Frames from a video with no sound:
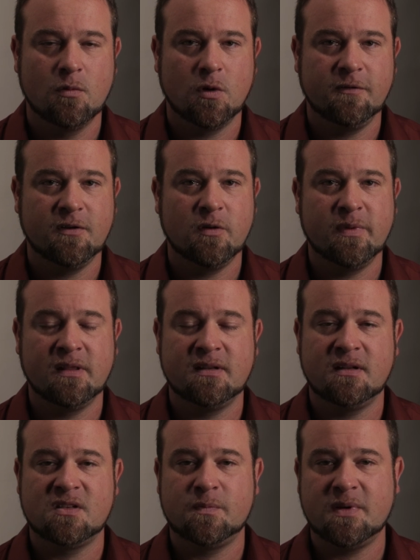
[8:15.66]
What if your
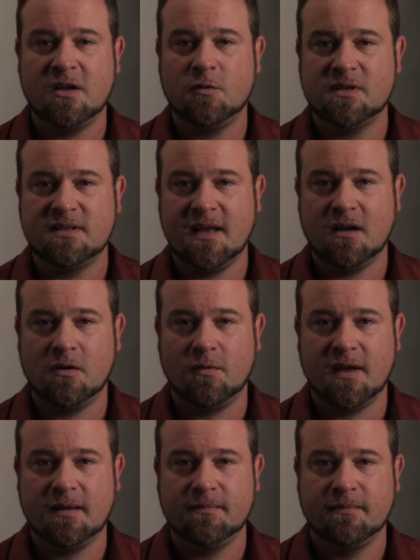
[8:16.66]
ability to speak was taken
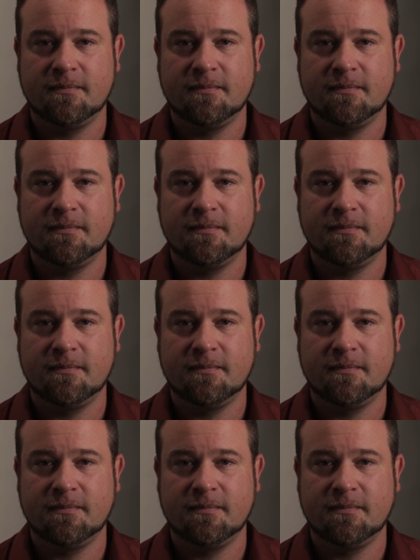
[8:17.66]
away?